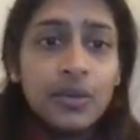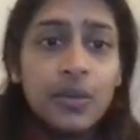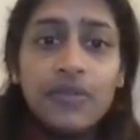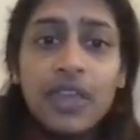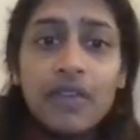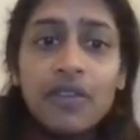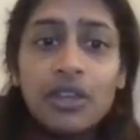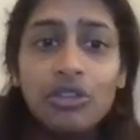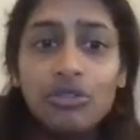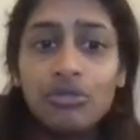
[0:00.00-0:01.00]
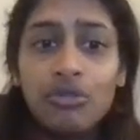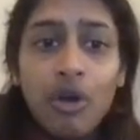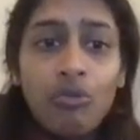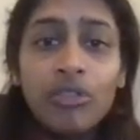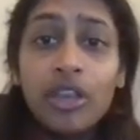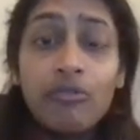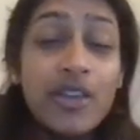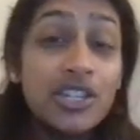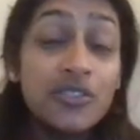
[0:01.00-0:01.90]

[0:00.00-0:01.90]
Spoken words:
We've given you only a range